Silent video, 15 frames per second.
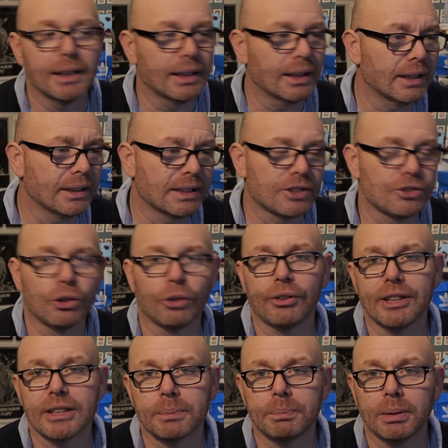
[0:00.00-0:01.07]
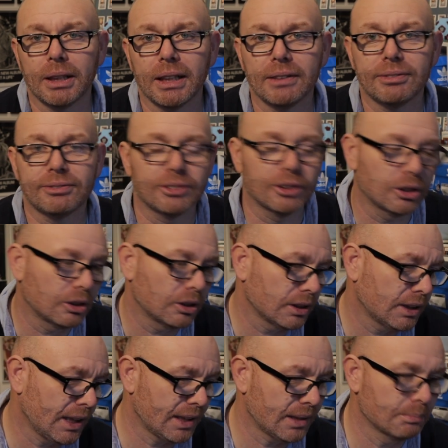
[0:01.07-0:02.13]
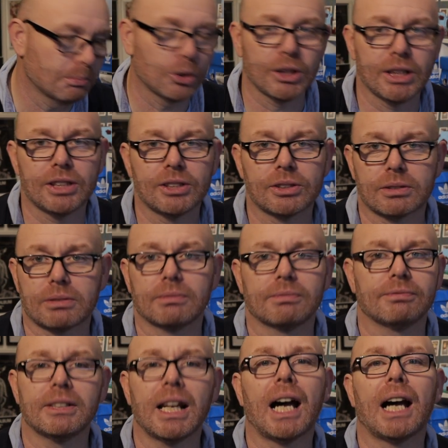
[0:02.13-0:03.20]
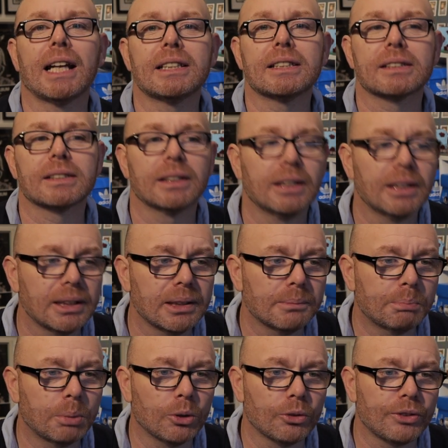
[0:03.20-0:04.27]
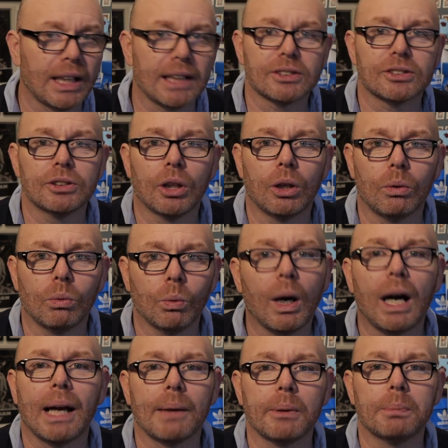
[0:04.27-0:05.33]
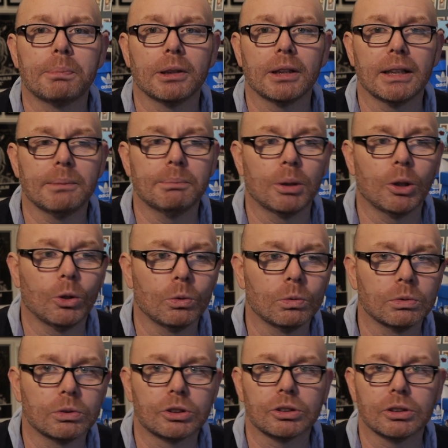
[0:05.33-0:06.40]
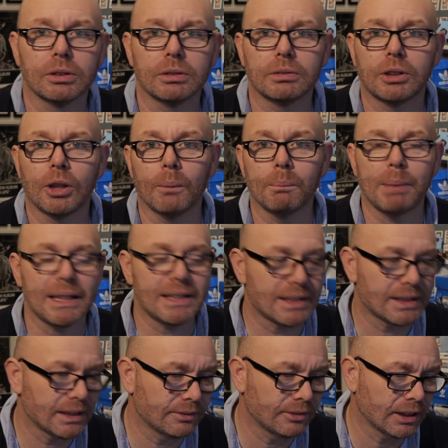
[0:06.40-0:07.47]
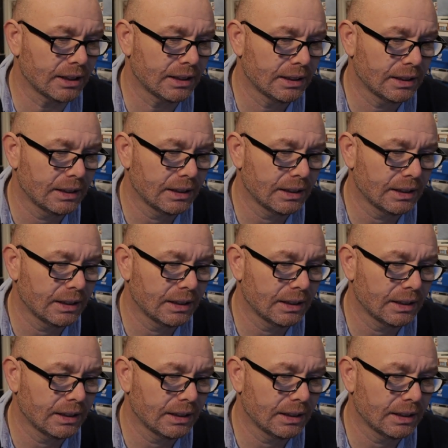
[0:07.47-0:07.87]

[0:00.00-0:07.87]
There's nothing to play for. Yeah, the money's nice, but that's not why we play bowls competitively.